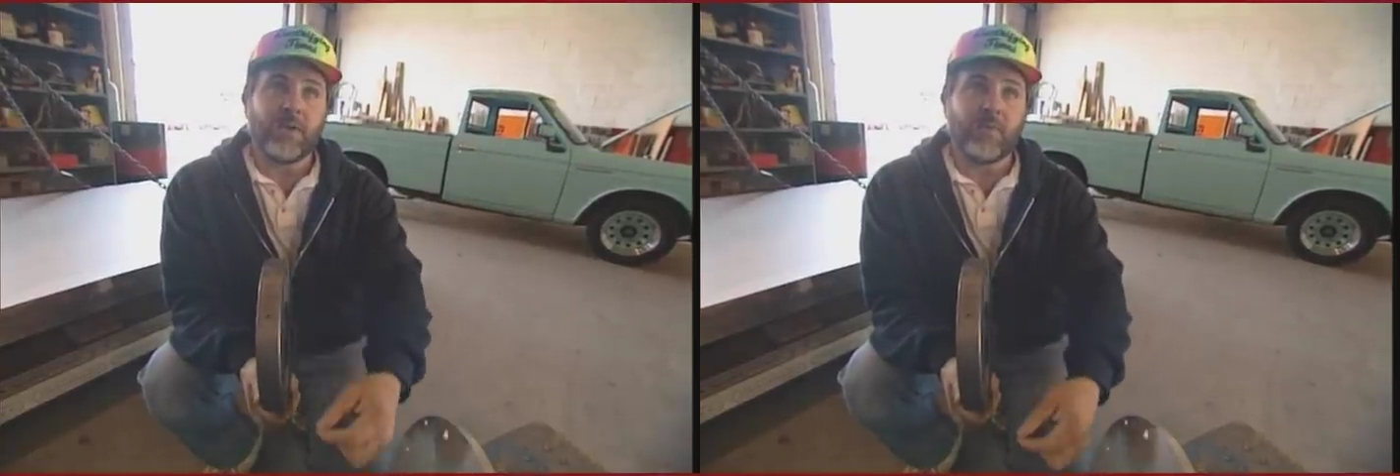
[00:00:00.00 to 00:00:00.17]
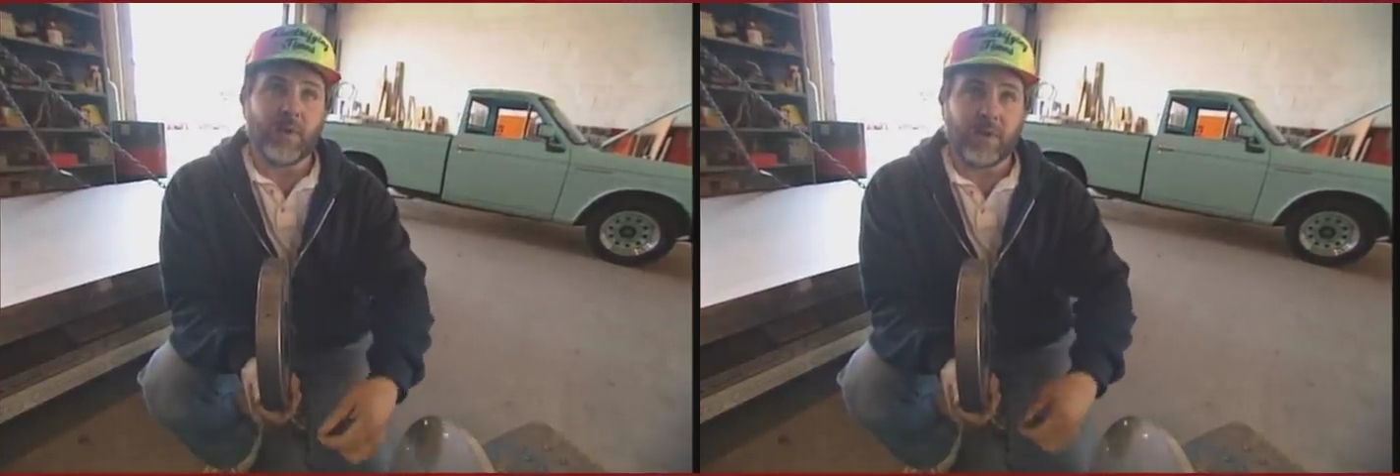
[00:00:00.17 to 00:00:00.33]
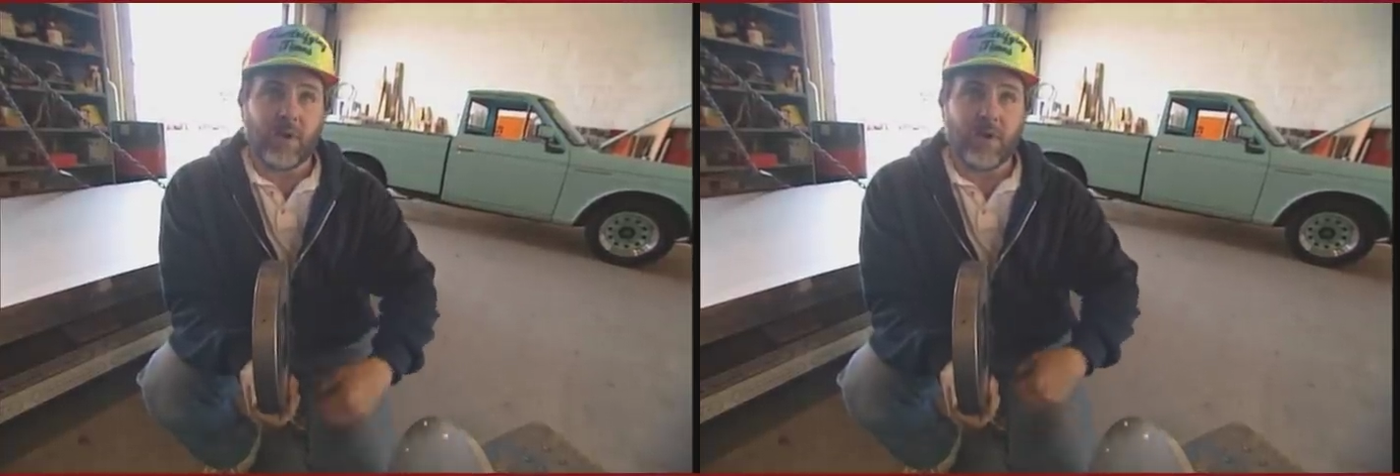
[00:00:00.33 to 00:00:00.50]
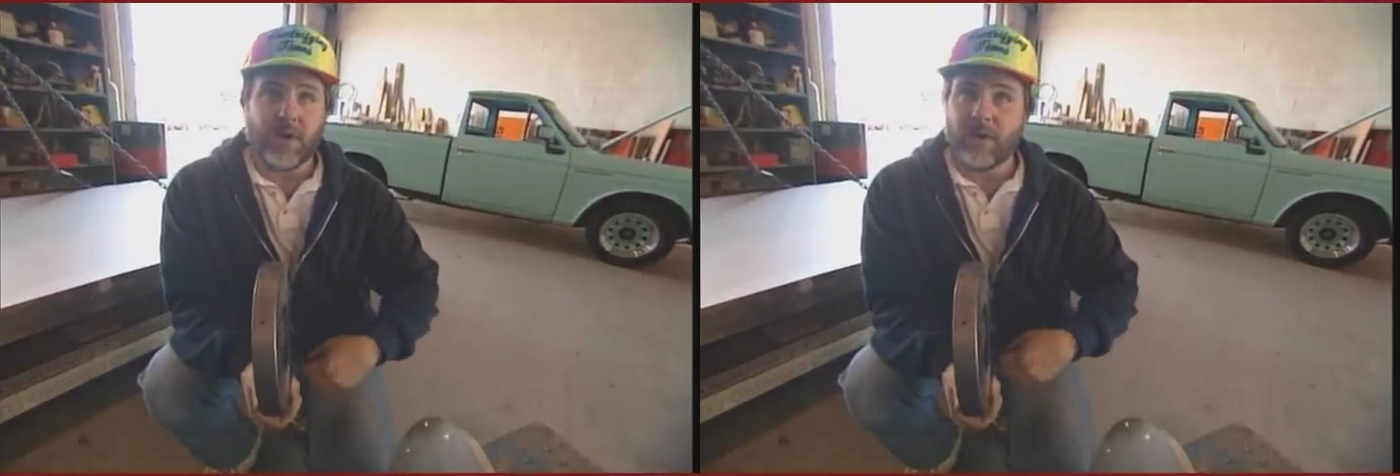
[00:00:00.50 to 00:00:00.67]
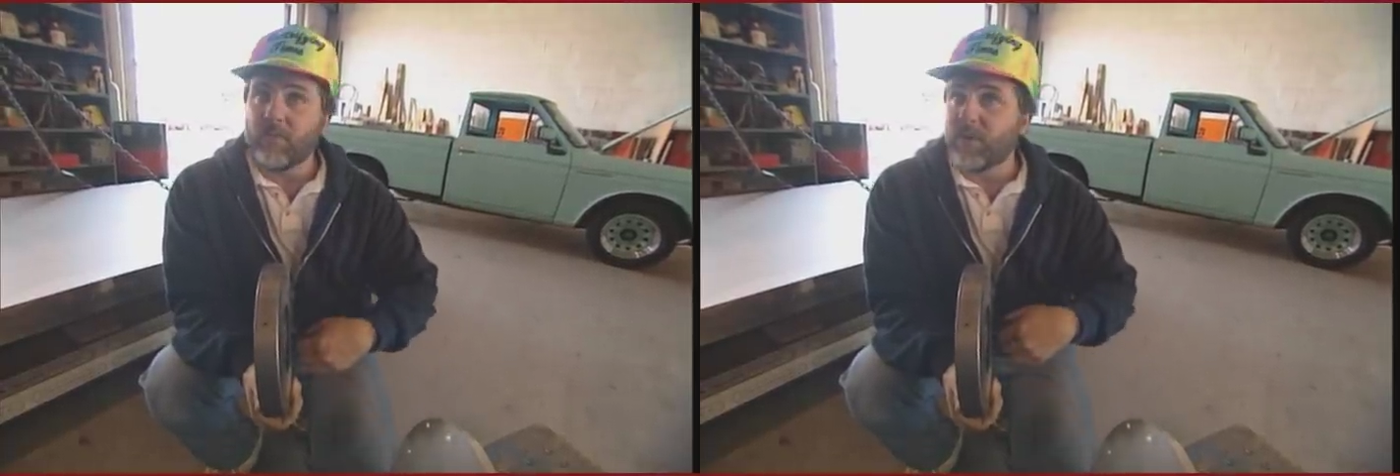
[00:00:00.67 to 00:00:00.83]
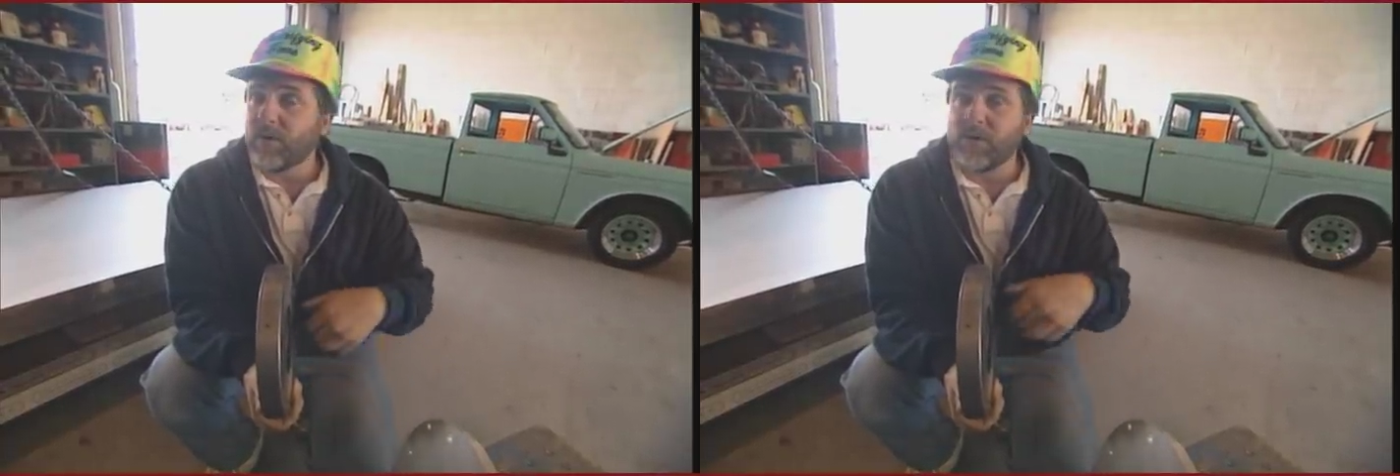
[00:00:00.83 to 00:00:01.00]
for
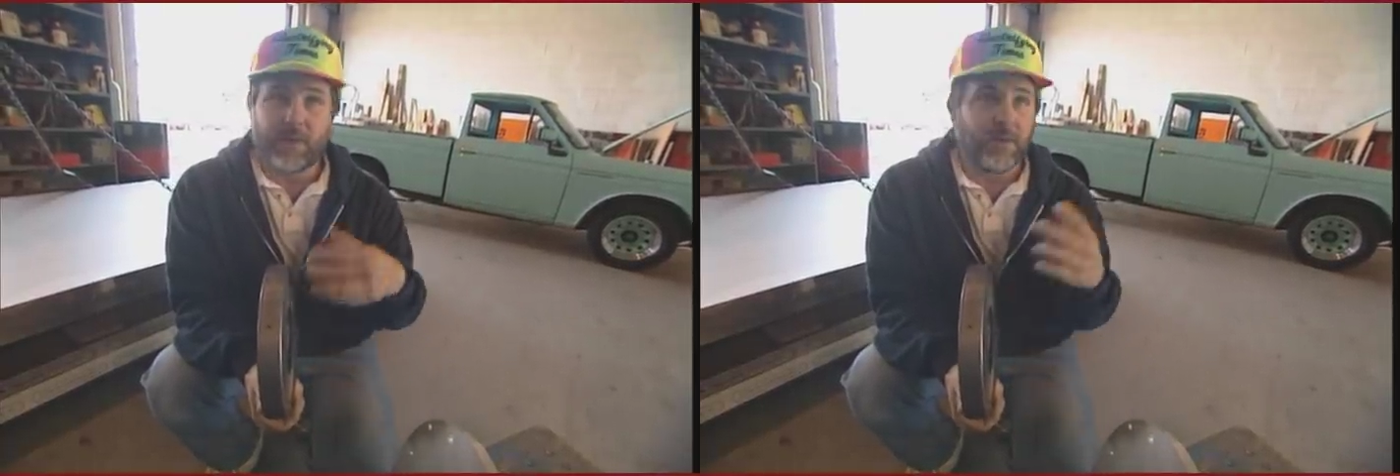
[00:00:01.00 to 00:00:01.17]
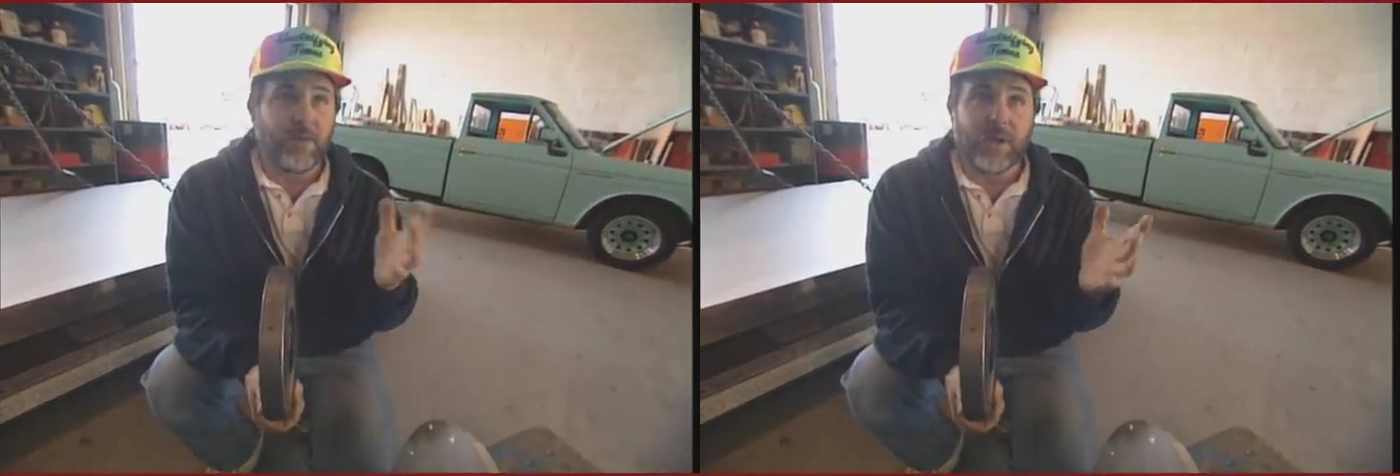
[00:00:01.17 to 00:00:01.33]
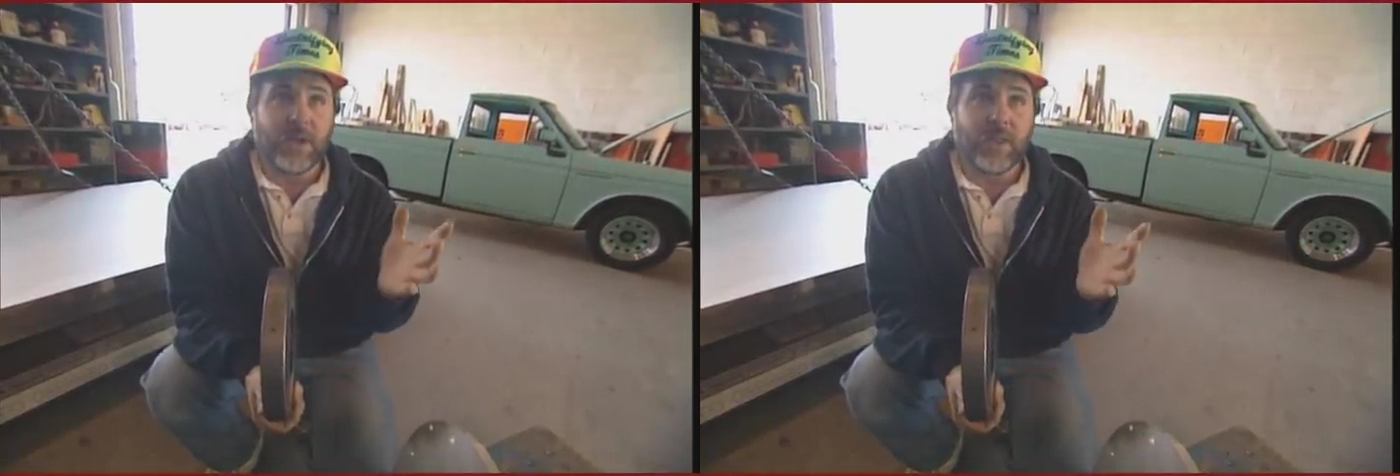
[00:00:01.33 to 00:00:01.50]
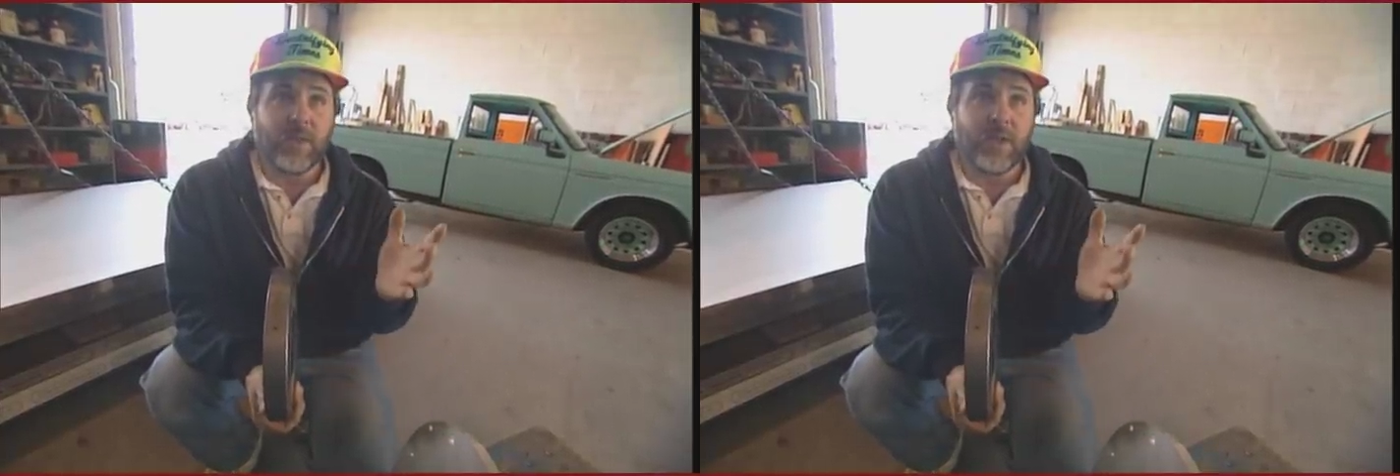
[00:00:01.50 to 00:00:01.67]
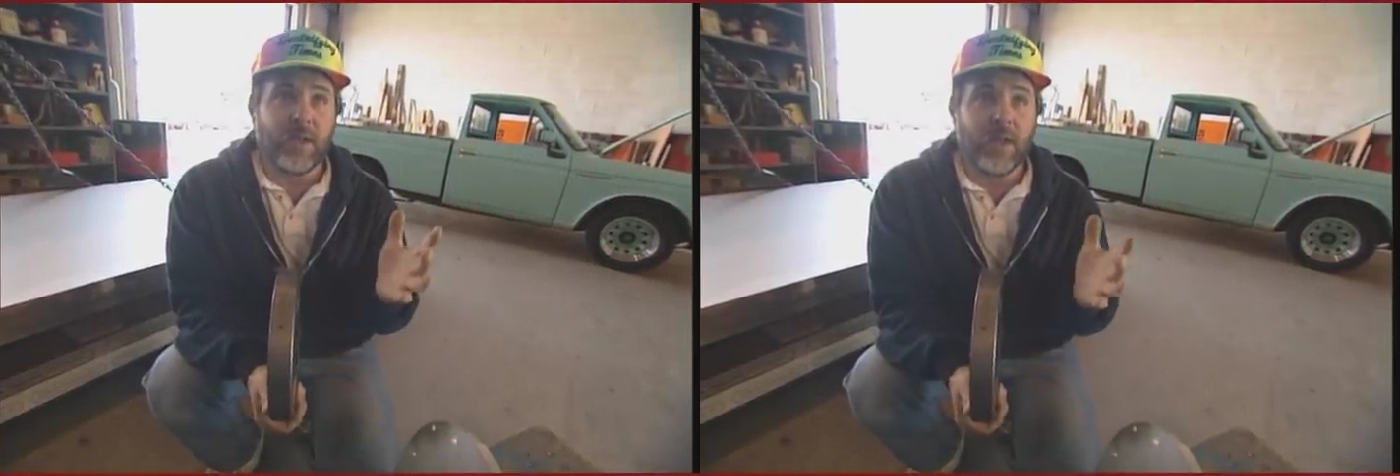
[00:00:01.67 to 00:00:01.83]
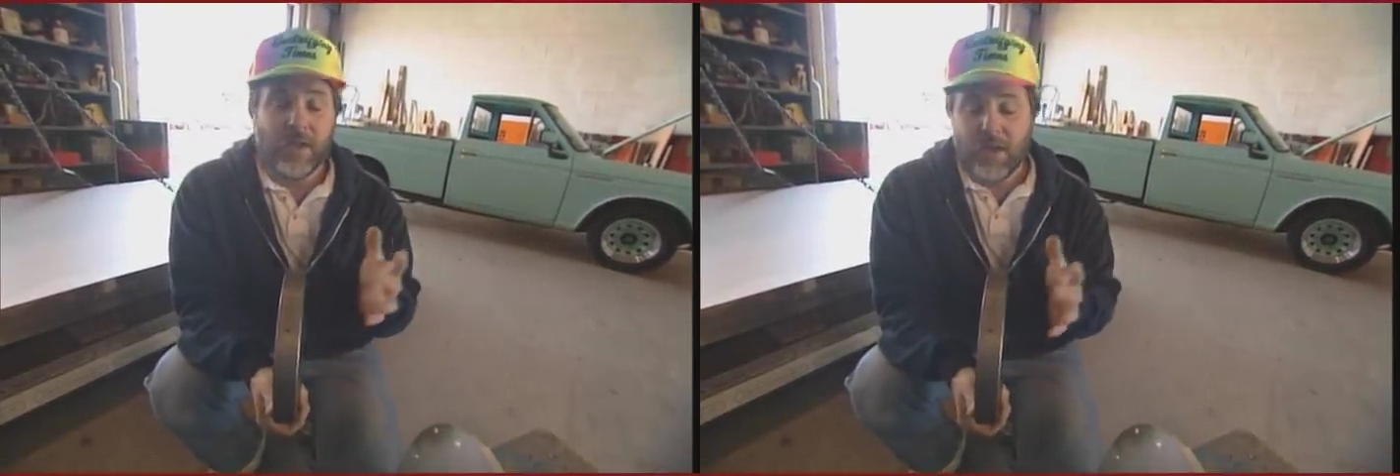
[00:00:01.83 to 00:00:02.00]
starting. We don't start anything.